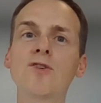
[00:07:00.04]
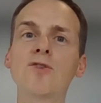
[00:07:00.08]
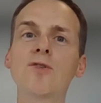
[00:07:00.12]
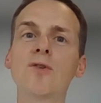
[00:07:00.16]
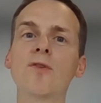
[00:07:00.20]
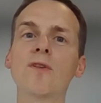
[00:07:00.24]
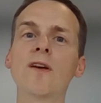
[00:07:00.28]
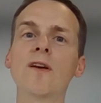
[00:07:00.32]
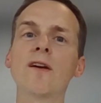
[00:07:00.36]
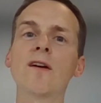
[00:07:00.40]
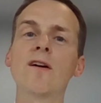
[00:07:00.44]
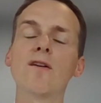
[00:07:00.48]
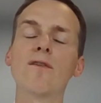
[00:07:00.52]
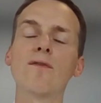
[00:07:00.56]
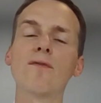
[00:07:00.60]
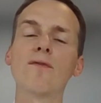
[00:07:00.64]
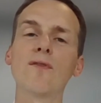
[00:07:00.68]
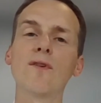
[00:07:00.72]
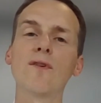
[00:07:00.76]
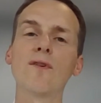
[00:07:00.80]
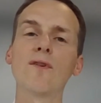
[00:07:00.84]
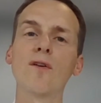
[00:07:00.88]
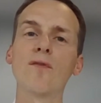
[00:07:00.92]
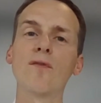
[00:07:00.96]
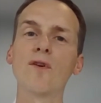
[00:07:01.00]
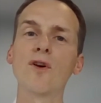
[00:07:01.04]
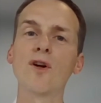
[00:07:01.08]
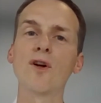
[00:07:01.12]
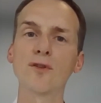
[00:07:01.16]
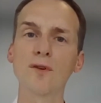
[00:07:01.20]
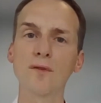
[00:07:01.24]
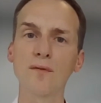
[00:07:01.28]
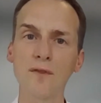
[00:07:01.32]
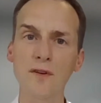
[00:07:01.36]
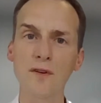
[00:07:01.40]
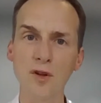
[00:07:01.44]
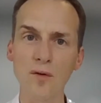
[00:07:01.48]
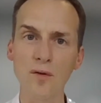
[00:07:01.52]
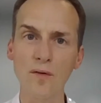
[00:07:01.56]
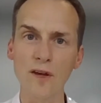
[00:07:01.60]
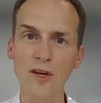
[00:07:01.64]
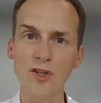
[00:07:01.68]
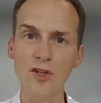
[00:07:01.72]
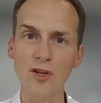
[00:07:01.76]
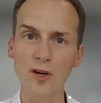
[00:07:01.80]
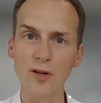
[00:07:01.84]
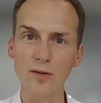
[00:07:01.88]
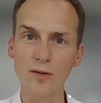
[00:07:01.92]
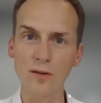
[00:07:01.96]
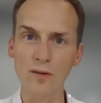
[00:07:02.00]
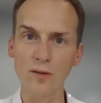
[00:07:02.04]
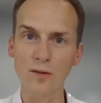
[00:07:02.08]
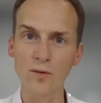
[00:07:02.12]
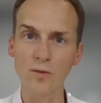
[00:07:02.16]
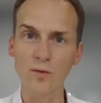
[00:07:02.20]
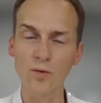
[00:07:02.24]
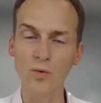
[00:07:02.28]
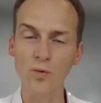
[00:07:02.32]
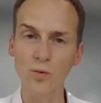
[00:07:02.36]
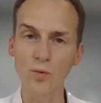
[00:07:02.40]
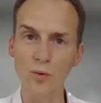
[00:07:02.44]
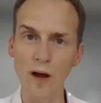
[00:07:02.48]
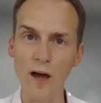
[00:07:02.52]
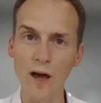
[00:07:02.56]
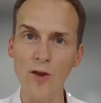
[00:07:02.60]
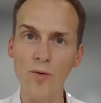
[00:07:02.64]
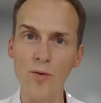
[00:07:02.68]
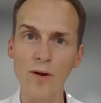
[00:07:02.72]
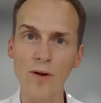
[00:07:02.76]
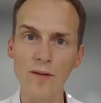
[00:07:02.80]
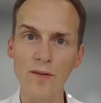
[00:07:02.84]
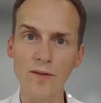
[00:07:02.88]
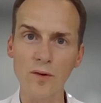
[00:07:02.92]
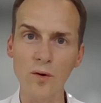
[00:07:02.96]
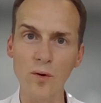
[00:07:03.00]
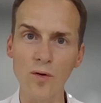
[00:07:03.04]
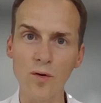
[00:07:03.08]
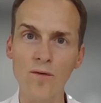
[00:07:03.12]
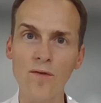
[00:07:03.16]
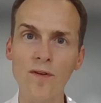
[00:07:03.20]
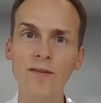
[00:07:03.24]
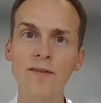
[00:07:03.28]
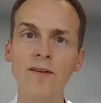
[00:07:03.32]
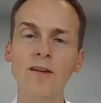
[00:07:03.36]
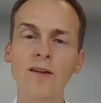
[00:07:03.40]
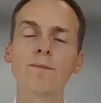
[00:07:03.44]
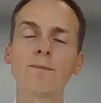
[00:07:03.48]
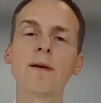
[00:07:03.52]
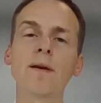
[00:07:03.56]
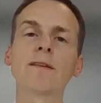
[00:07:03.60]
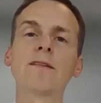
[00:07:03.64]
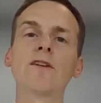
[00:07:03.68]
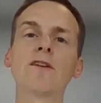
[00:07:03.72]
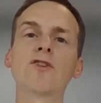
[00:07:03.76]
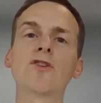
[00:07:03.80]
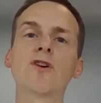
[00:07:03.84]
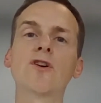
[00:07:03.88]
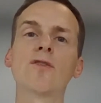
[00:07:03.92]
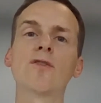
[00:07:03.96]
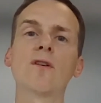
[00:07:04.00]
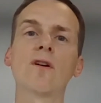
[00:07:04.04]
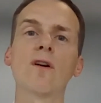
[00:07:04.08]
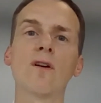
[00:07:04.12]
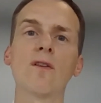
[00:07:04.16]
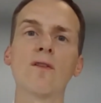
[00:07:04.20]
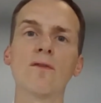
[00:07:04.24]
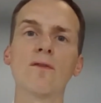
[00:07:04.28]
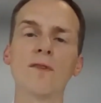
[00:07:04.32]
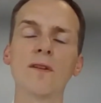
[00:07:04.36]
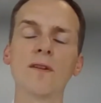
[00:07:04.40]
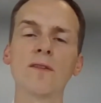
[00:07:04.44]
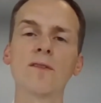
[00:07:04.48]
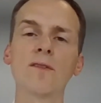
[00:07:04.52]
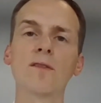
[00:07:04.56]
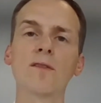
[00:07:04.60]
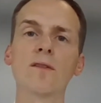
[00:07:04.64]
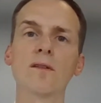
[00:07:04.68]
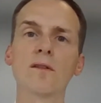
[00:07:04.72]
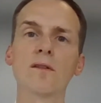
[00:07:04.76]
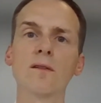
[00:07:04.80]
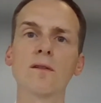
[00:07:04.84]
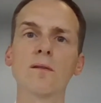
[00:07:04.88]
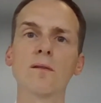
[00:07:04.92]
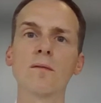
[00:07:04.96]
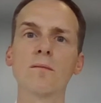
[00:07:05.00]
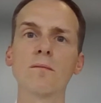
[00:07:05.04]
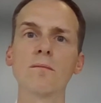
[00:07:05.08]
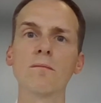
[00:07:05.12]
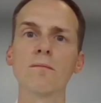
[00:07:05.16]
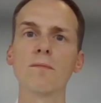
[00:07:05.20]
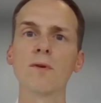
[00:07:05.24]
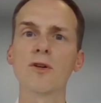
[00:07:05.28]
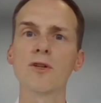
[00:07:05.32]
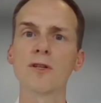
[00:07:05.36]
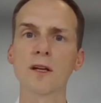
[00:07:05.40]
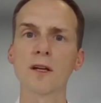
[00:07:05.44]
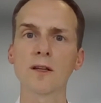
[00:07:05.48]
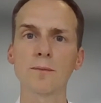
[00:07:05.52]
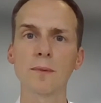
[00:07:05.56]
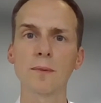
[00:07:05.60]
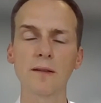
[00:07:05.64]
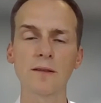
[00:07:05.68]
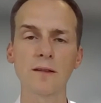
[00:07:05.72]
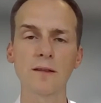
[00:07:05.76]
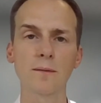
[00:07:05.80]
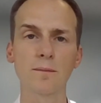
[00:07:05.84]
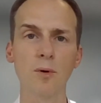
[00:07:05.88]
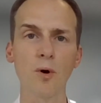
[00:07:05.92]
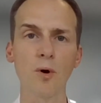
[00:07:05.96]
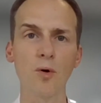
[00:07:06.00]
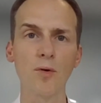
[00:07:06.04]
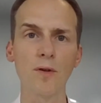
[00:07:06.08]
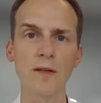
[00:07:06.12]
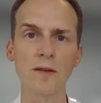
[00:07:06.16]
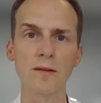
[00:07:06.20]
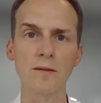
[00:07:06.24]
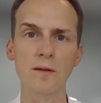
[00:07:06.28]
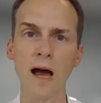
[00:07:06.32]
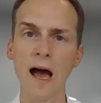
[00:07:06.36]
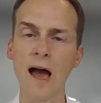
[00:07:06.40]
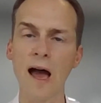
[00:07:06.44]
journey of a lot of innovation to address all this expectation on this much expected protein,